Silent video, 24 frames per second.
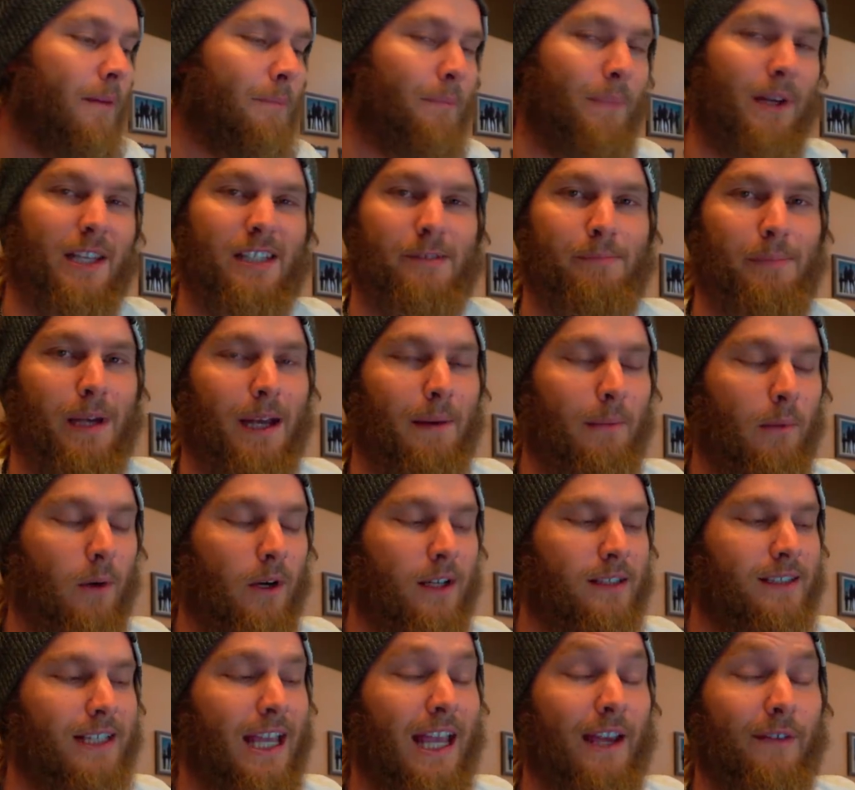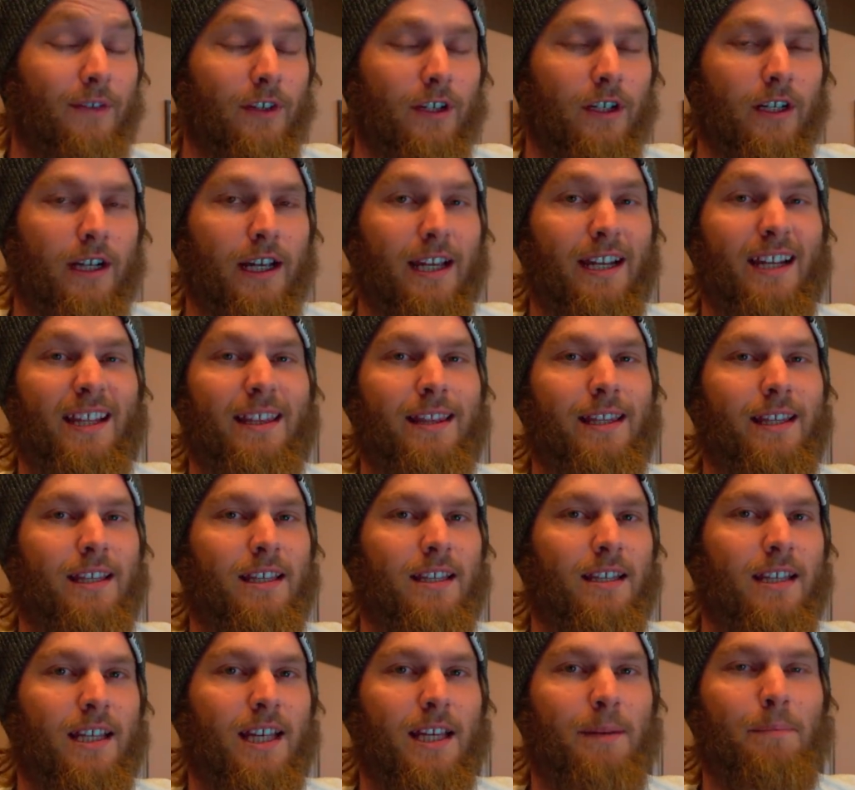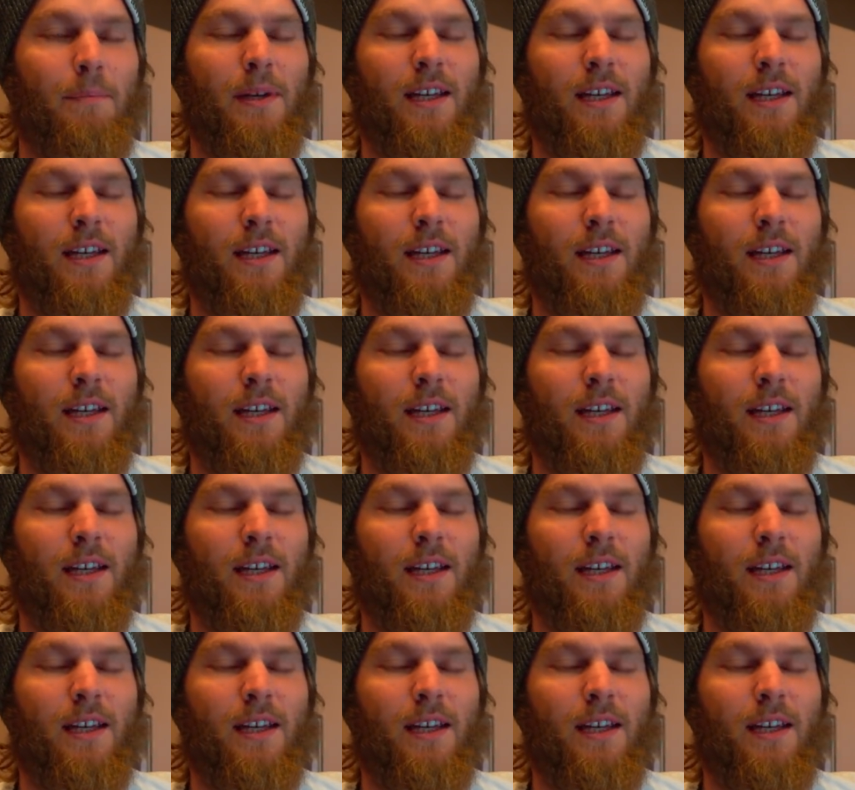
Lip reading: Best bat boys ever. Anything you need,